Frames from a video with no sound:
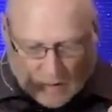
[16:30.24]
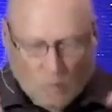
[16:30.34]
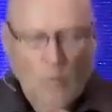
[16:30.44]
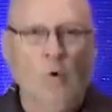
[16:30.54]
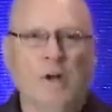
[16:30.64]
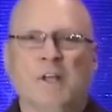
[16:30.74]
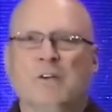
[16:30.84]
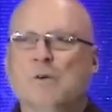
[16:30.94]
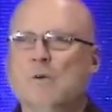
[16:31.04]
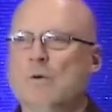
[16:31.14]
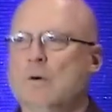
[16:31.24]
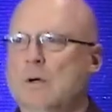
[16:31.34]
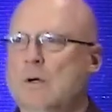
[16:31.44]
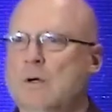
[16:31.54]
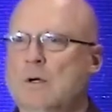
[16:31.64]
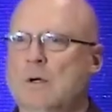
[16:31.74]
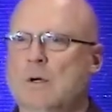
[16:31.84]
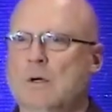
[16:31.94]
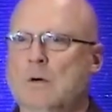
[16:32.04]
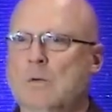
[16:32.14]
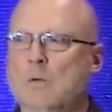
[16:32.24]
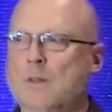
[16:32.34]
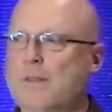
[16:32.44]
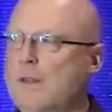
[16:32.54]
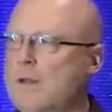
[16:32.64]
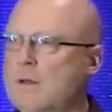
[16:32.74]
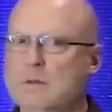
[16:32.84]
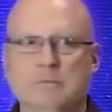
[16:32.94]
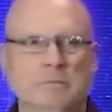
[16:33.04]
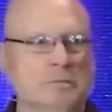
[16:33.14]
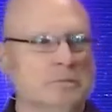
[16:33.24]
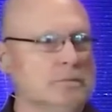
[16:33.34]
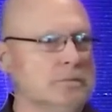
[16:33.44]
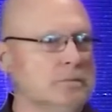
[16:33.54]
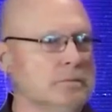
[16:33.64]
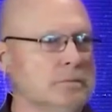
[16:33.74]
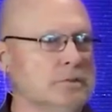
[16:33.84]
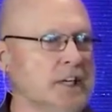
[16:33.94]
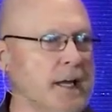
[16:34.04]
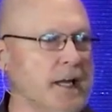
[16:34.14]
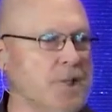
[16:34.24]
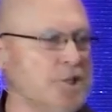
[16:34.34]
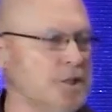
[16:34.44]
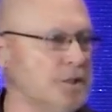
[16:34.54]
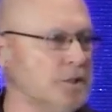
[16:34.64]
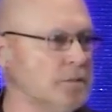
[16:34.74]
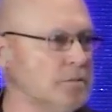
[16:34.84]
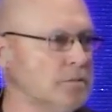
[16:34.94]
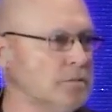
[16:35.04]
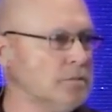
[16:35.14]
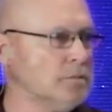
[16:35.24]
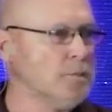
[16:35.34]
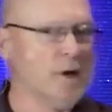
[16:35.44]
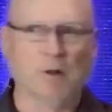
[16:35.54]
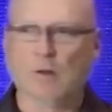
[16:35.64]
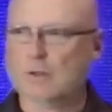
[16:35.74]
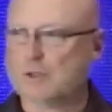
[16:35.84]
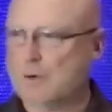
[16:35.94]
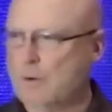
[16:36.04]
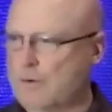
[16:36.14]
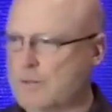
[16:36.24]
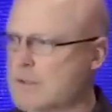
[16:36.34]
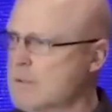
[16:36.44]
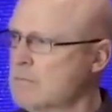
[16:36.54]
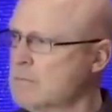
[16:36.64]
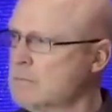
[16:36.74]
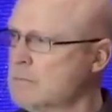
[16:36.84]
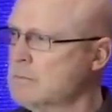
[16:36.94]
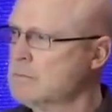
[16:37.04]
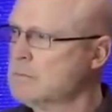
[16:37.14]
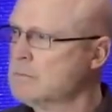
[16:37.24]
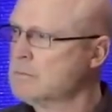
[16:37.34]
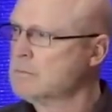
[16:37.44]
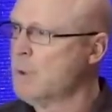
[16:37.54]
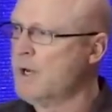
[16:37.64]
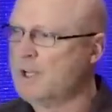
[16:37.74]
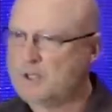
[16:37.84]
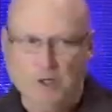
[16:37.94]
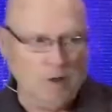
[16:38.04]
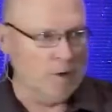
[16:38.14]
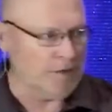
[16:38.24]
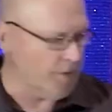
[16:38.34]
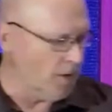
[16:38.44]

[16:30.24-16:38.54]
What do you do with the ancient biblical truths? What do you do with